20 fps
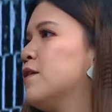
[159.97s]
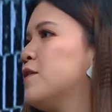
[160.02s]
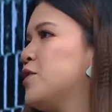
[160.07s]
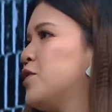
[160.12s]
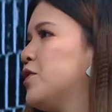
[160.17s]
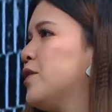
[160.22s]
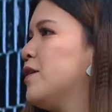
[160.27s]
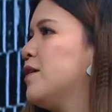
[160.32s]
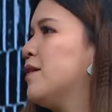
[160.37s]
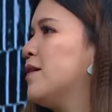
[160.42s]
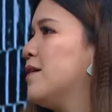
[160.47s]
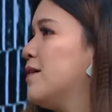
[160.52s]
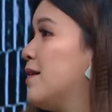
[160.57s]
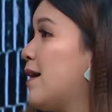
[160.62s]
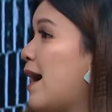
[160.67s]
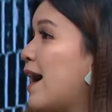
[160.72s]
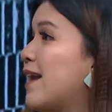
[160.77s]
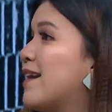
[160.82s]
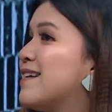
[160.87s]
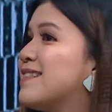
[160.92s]
Could you
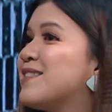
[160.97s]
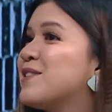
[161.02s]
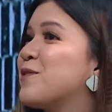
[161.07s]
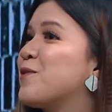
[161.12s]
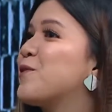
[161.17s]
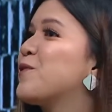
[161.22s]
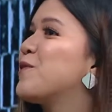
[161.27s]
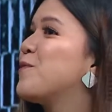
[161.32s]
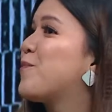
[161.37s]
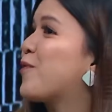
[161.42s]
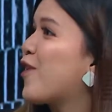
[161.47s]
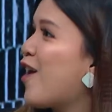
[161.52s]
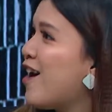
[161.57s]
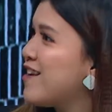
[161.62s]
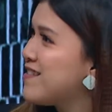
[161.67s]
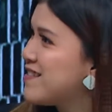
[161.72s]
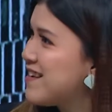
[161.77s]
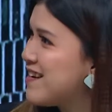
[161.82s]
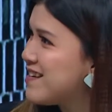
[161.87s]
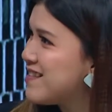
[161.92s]
guide us through the
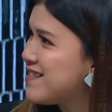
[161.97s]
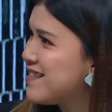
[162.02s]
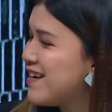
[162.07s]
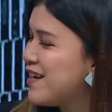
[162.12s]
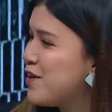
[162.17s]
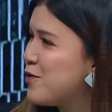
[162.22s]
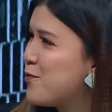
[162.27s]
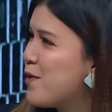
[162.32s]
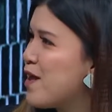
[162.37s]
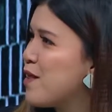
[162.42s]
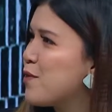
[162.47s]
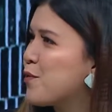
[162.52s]
process that you went